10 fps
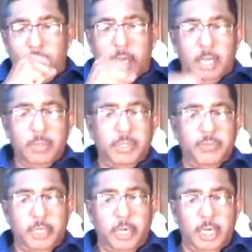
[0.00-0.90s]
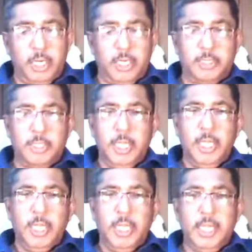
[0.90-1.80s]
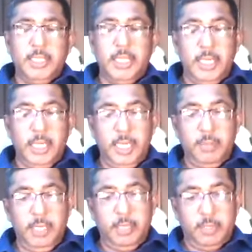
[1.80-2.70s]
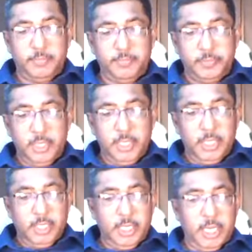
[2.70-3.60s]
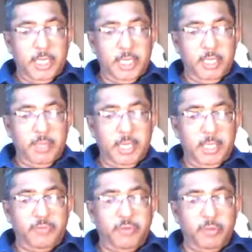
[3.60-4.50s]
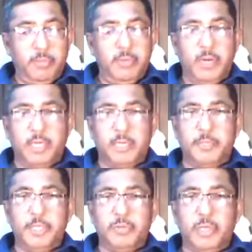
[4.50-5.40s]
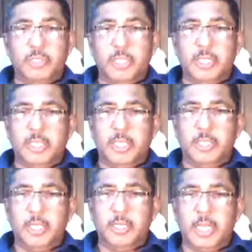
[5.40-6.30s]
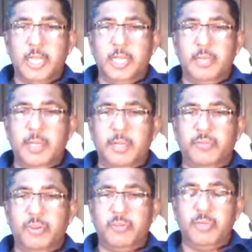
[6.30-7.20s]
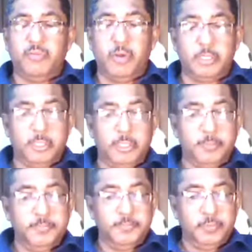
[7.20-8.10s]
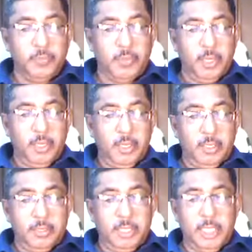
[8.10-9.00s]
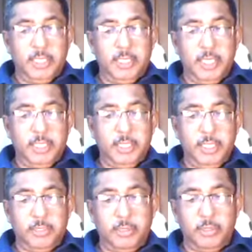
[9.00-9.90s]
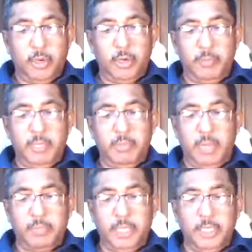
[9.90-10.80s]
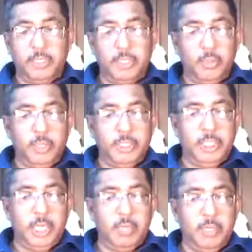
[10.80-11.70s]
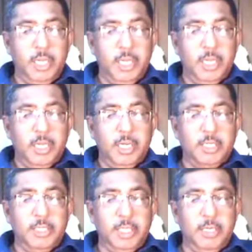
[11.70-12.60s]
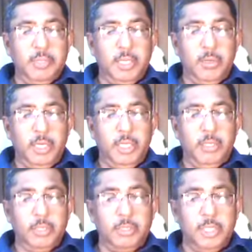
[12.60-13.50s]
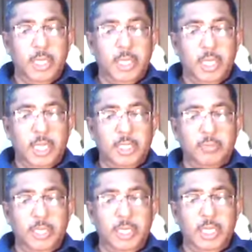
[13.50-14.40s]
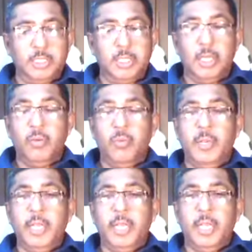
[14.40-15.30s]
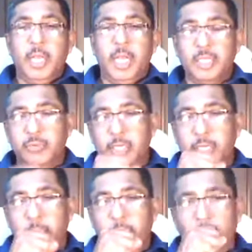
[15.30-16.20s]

house of Cornelius, a Gentile believer. Can any man forbid water? Peter was asking there. Can any man forbid water? That they, they should not be baptized, which have received the Holy Ghost, as well as we, as we.